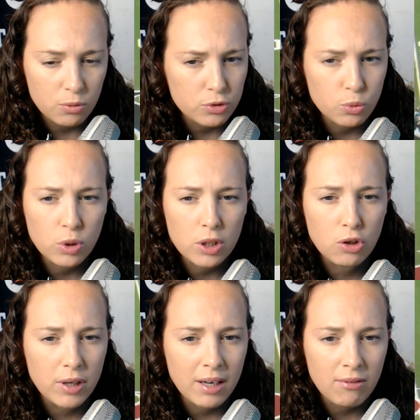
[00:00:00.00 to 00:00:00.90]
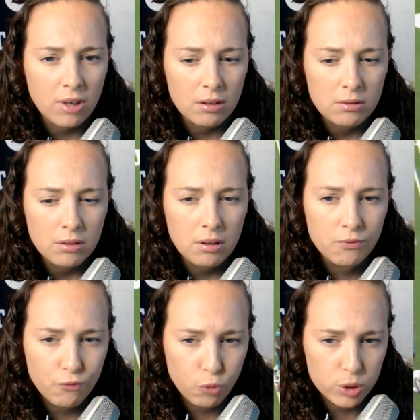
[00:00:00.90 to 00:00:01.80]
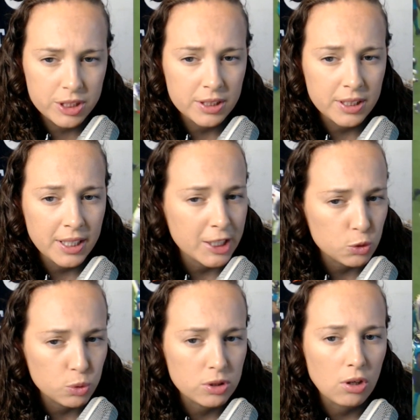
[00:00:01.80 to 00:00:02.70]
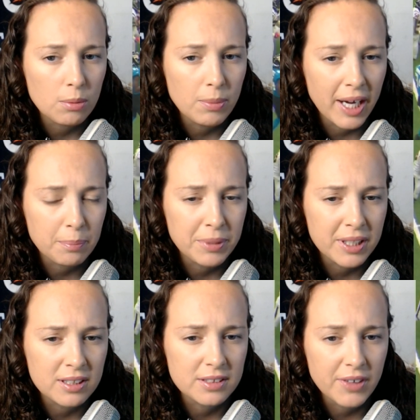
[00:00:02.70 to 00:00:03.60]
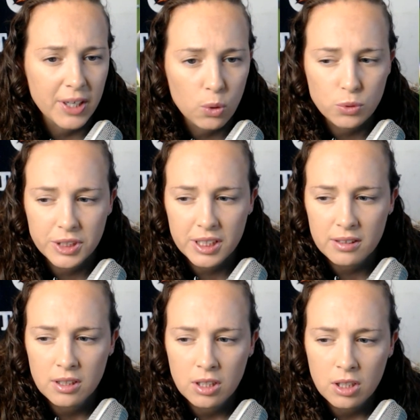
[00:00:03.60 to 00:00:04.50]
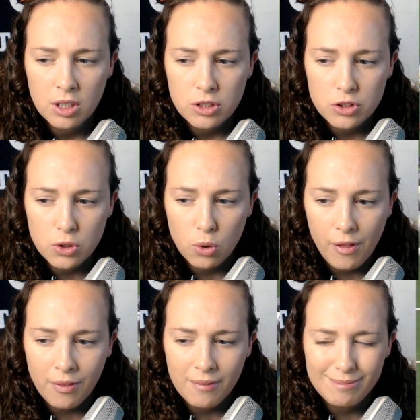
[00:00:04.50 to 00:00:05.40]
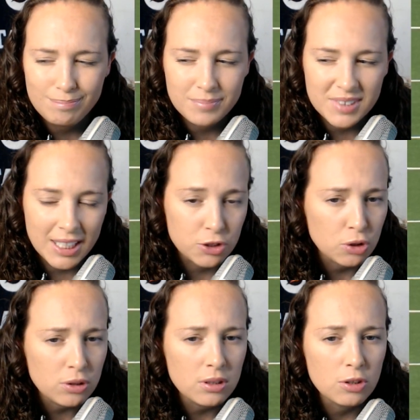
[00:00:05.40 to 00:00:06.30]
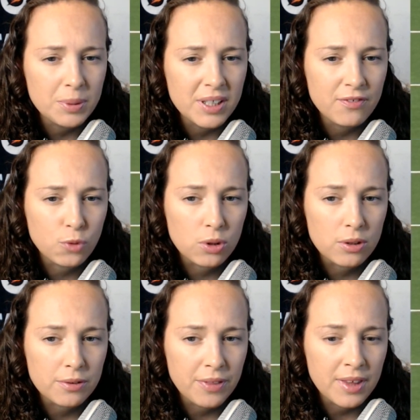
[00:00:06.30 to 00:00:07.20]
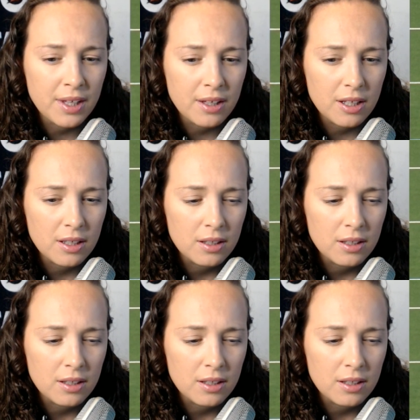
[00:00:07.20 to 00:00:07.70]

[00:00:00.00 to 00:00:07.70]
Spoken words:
What a great run. Unfortunately, this was called back because of a holding. So it took a little bit for the